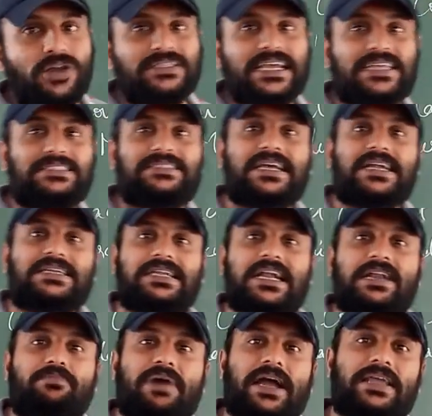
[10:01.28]

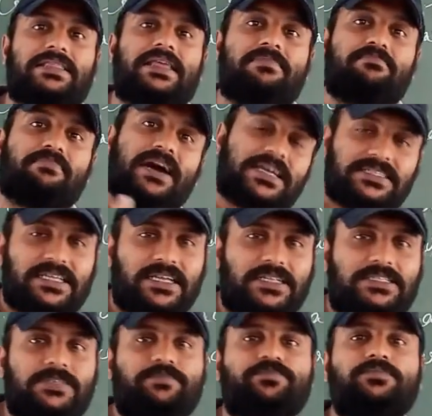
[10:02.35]
exerted by the
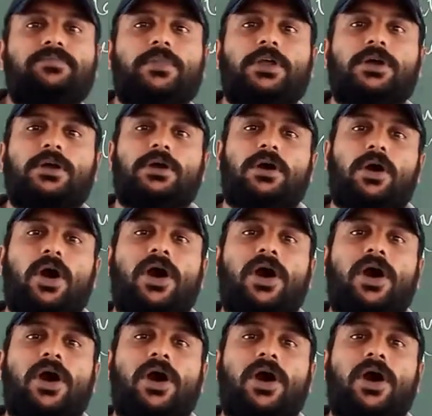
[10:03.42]
muscles on